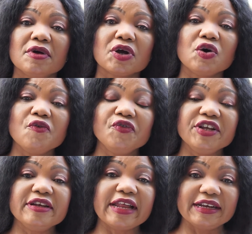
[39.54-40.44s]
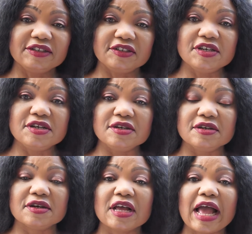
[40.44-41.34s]
COVID-19
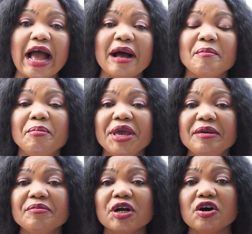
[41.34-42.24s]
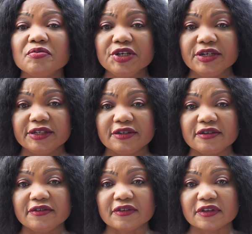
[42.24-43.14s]
and BAME
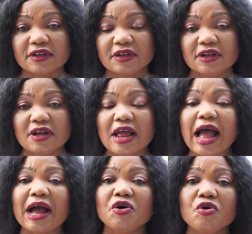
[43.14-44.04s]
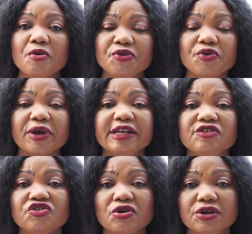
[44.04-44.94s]
communities. I hope you can
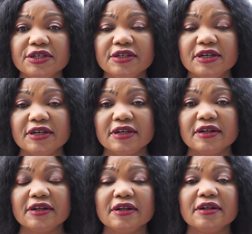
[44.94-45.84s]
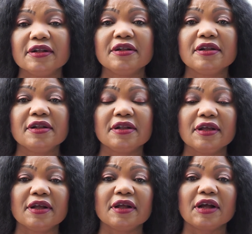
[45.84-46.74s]
join
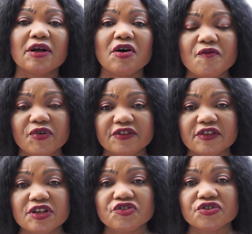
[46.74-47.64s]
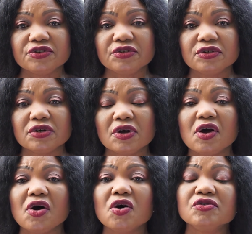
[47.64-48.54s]
the conversation
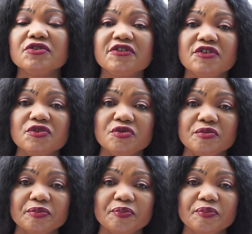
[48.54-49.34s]
on Zoom.